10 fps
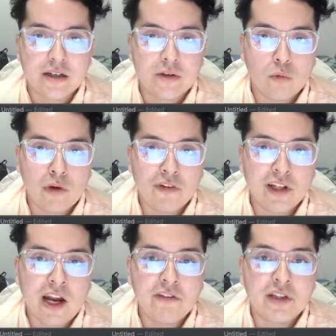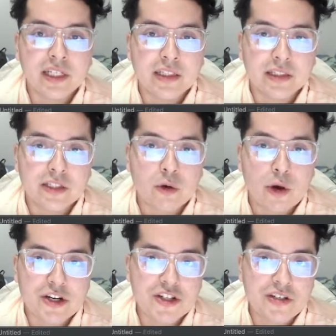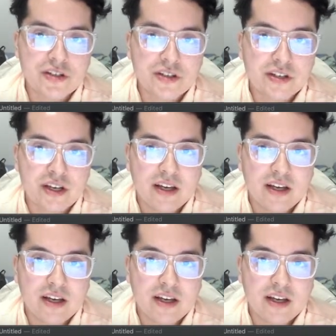with a lot of linked list questions,